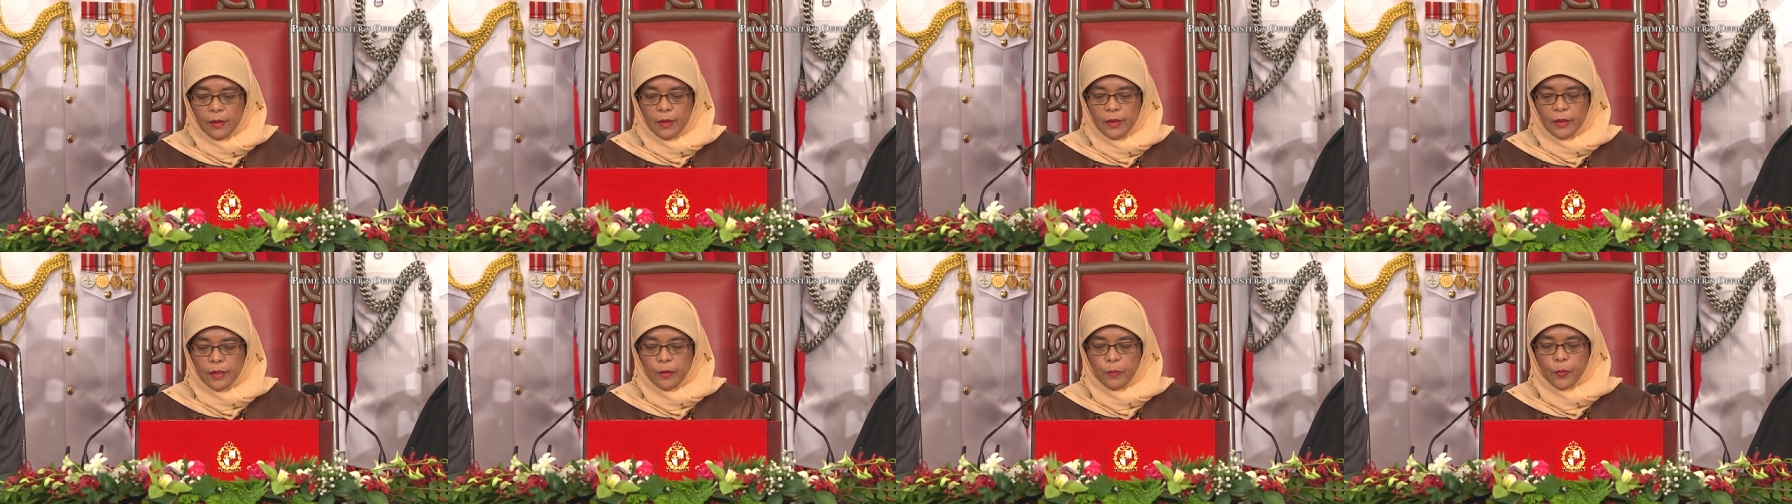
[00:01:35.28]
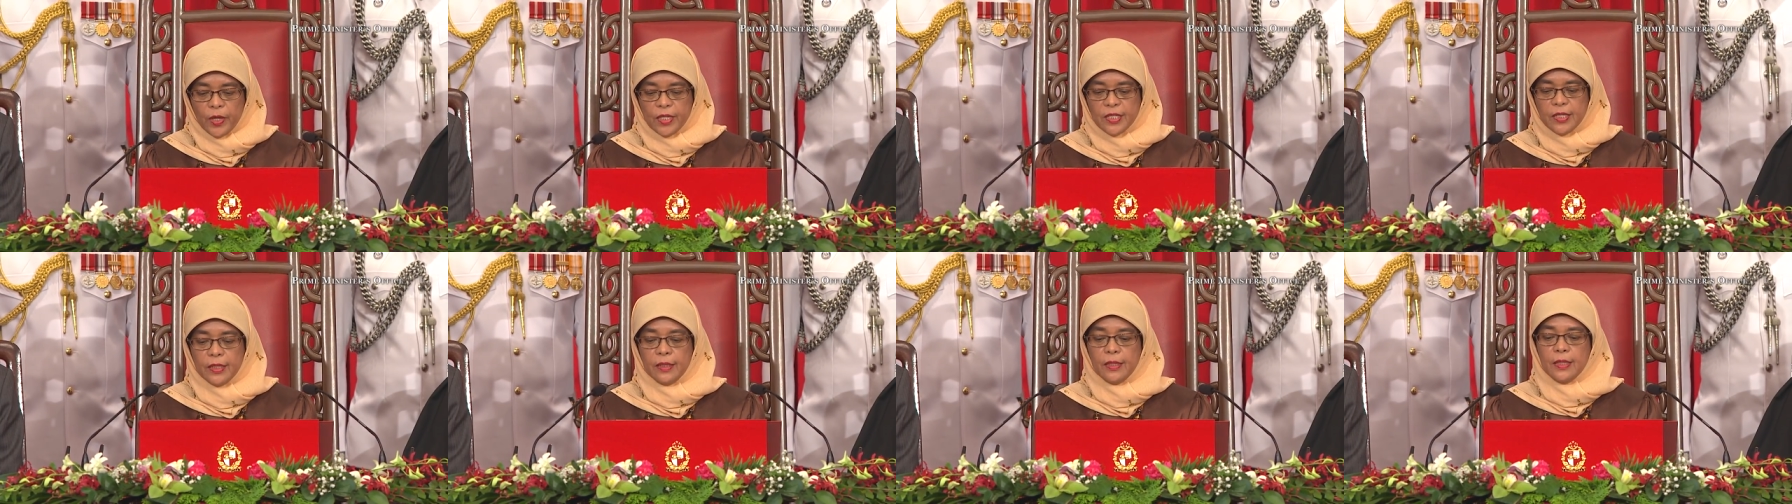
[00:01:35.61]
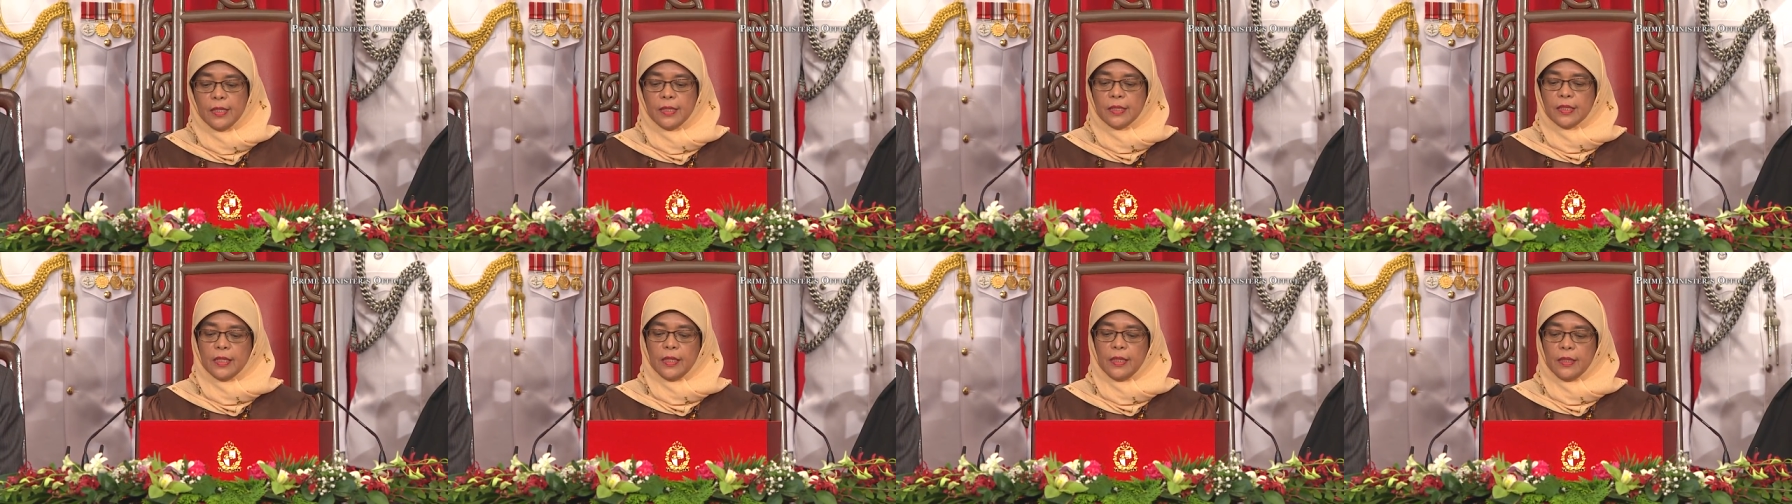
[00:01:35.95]
The
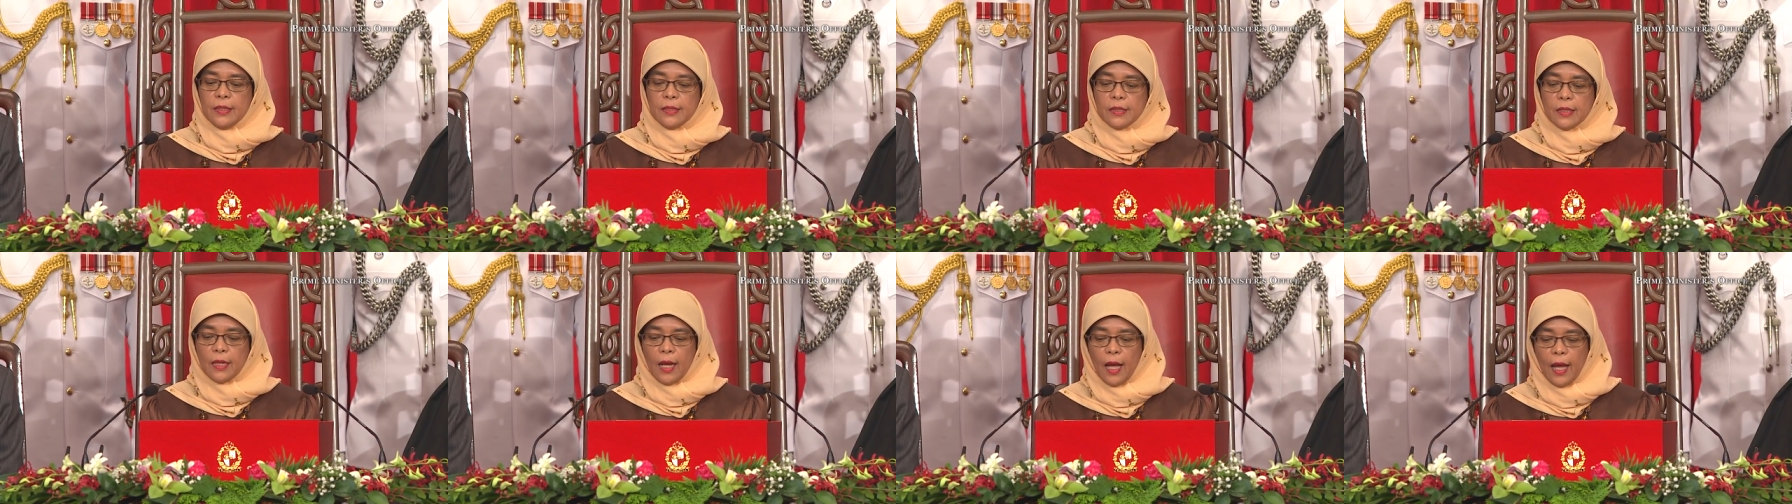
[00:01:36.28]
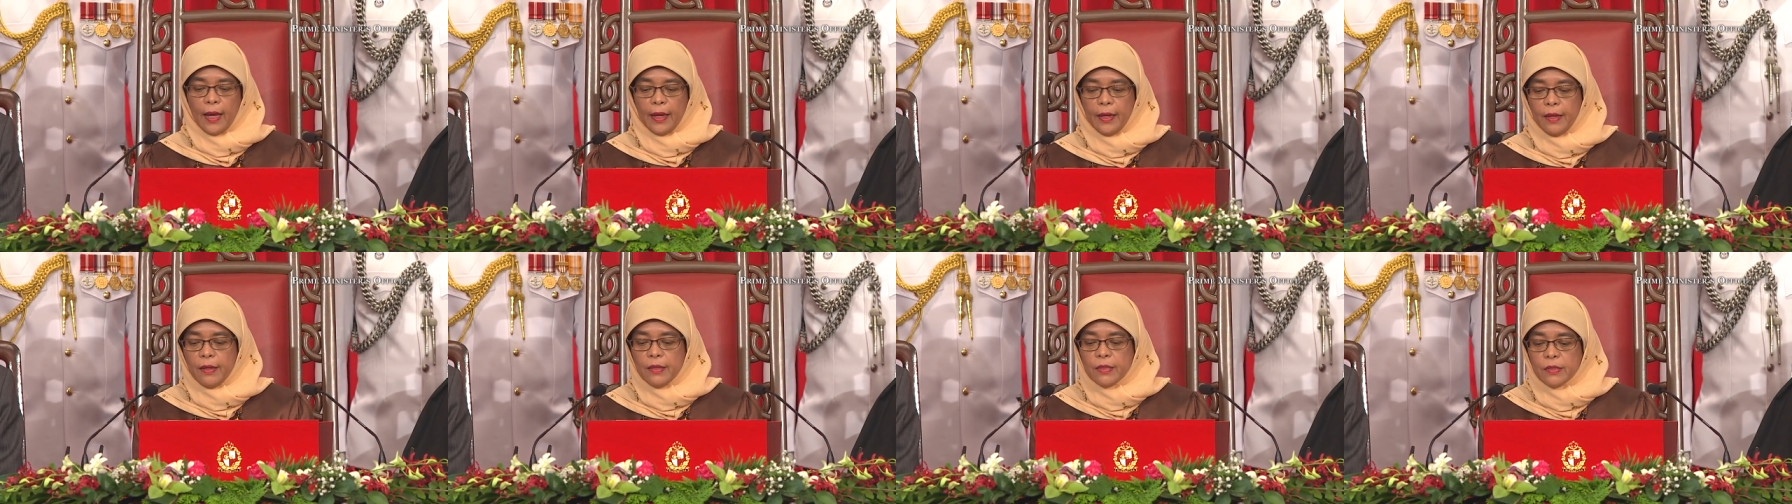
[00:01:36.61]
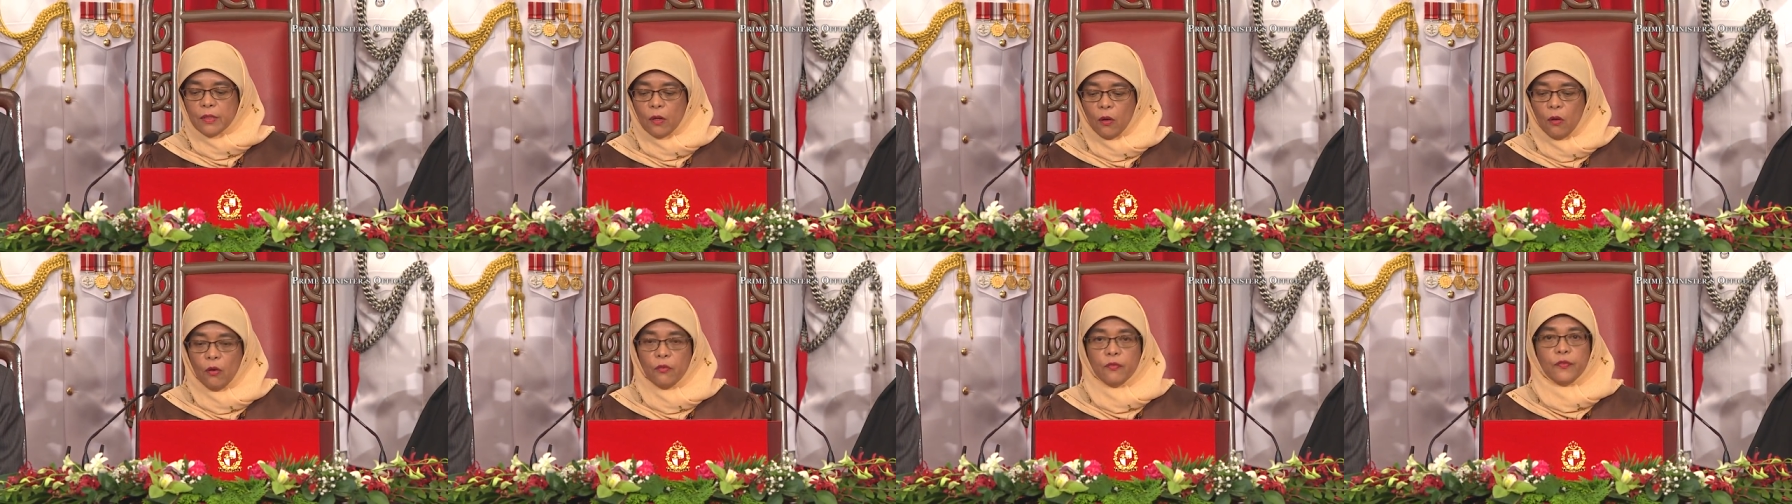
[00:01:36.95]
presidency is the
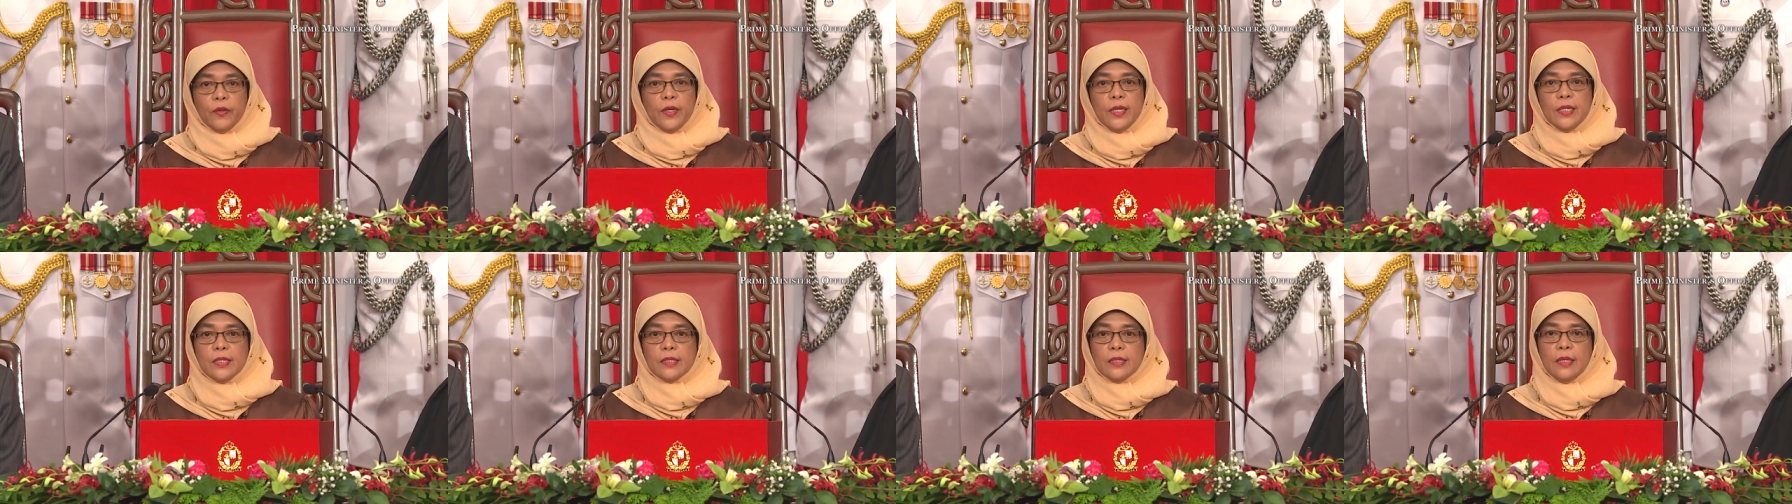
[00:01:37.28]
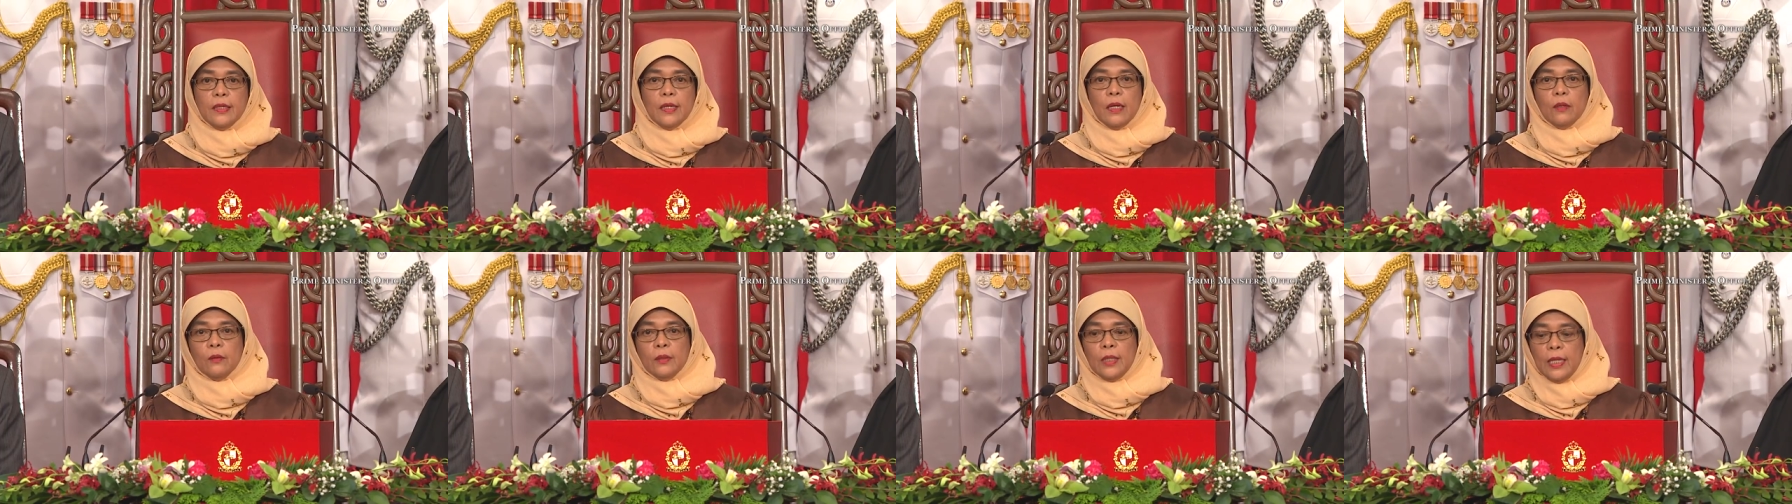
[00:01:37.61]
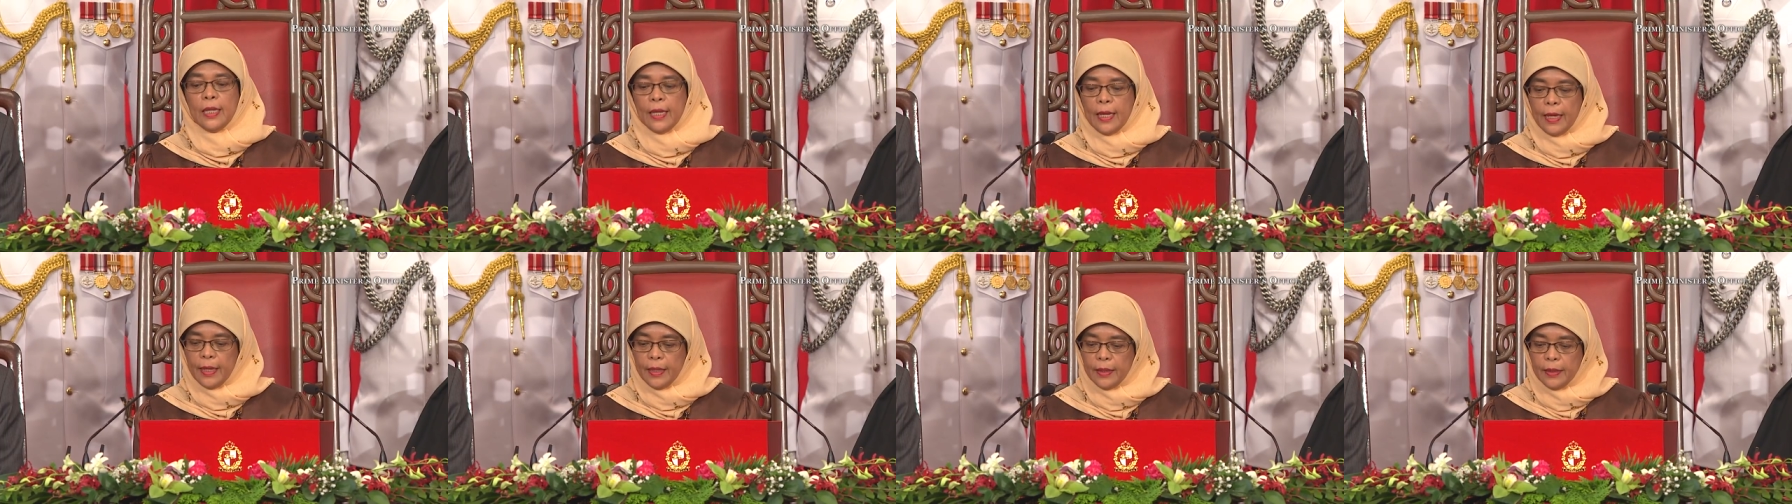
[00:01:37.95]
highest office in our
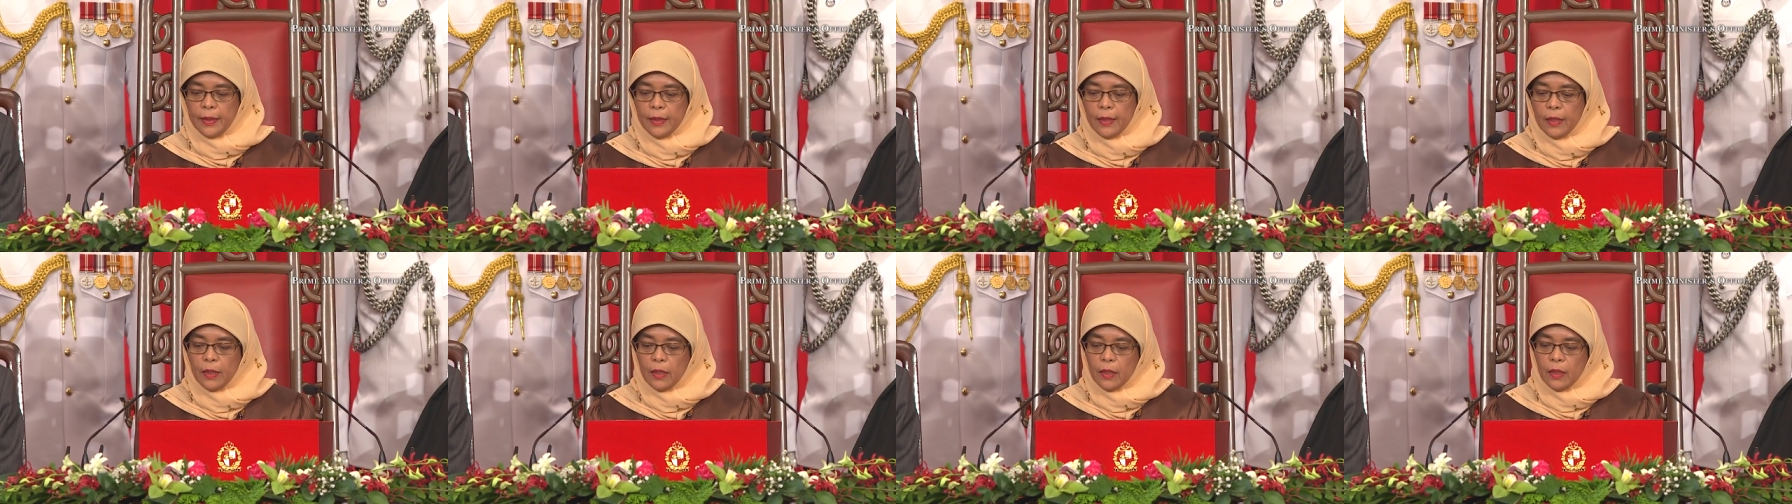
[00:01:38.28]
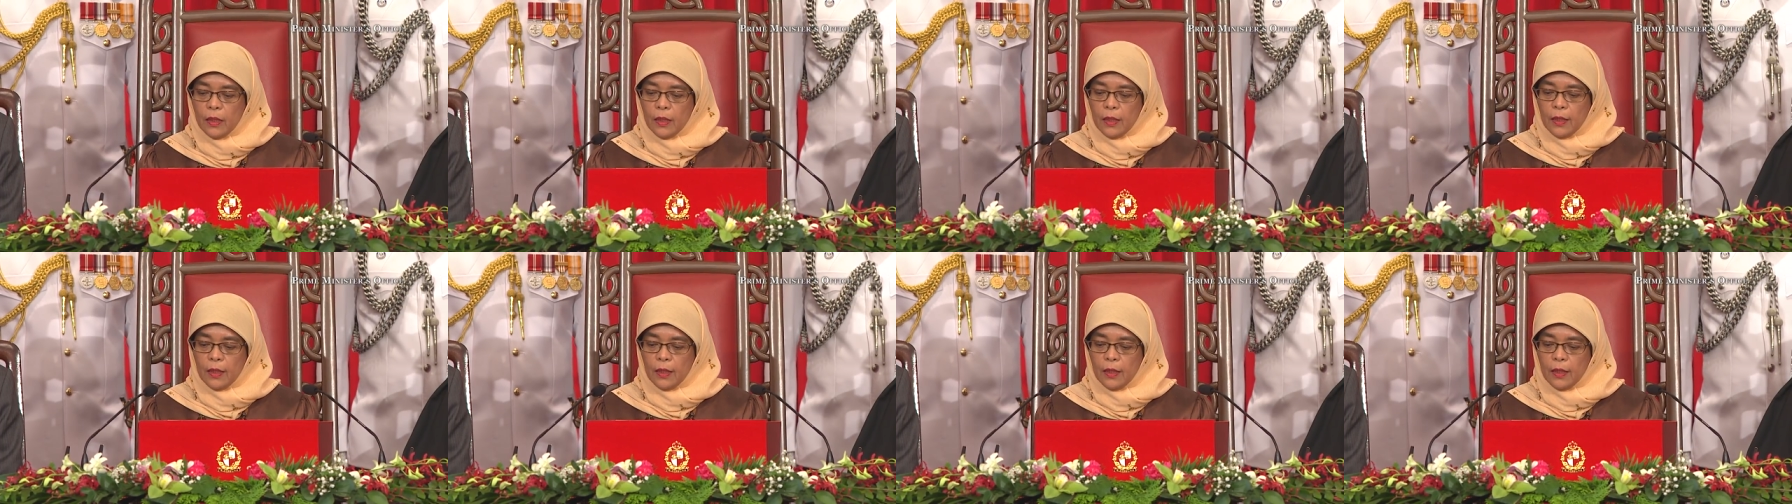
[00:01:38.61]
land